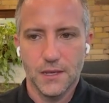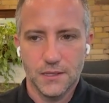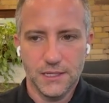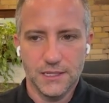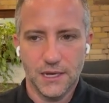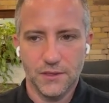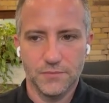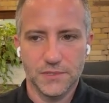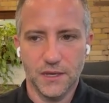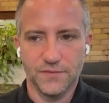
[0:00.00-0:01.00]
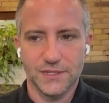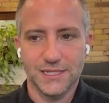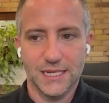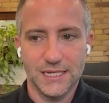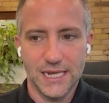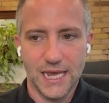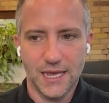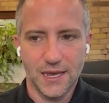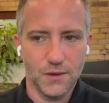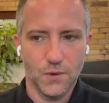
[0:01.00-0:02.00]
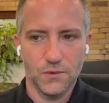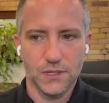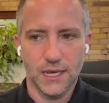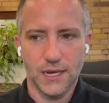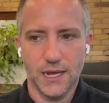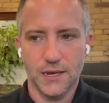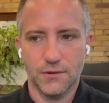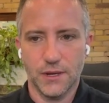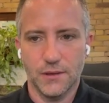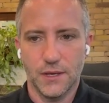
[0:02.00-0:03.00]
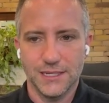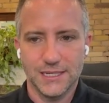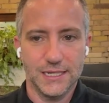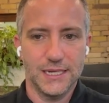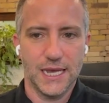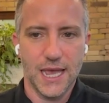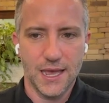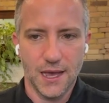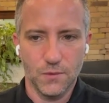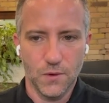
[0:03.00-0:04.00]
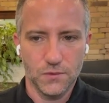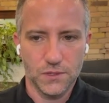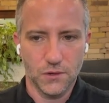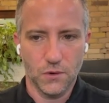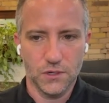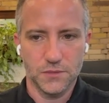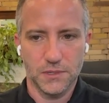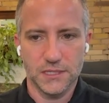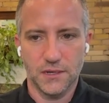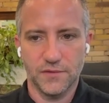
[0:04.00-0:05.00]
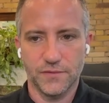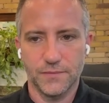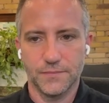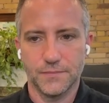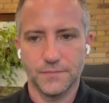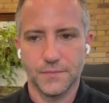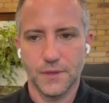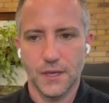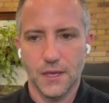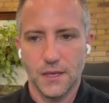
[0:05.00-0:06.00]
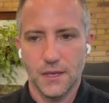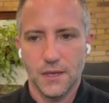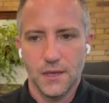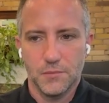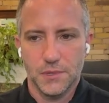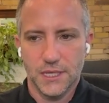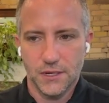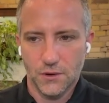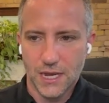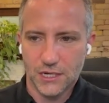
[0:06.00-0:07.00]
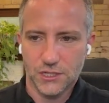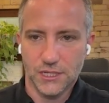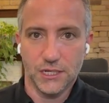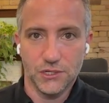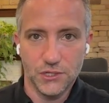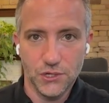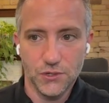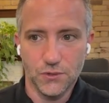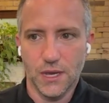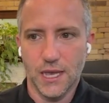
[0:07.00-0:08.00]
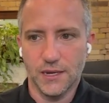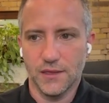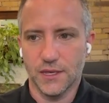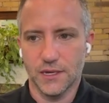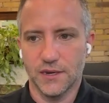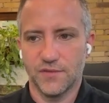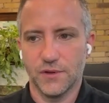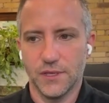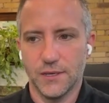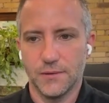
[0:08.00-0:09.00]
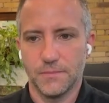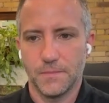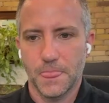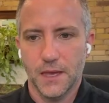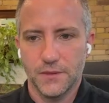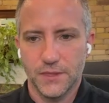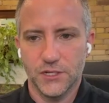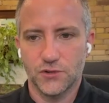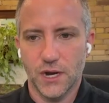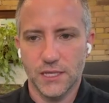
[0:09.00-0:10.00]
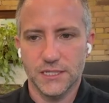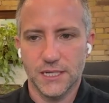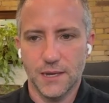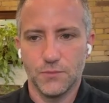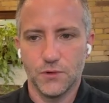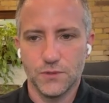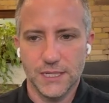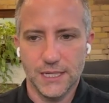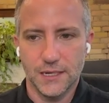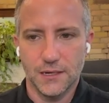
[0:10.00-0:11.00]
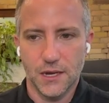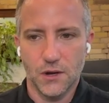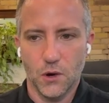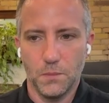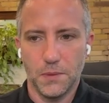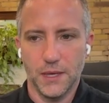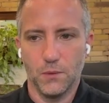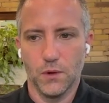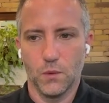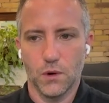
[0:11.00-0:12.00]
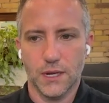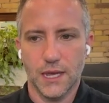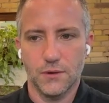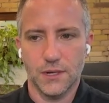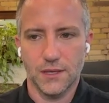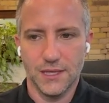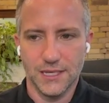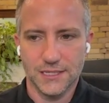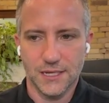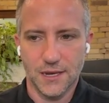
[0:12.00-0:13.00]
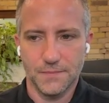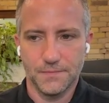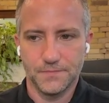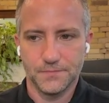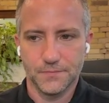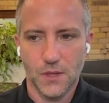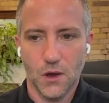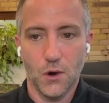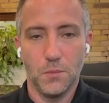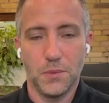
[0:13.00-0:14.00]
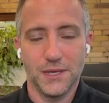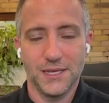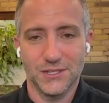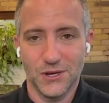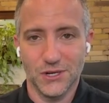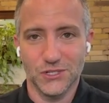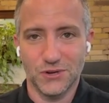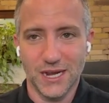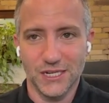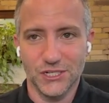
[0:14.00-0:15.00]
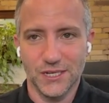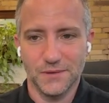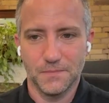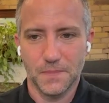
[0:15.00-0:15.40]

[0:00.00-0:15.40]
They tell themselves, Today I won't get angry. Today I won't gorge myself. But they don't actually do anything differently. They try the same routine and hope it will work out this time. Hope is not a strategy.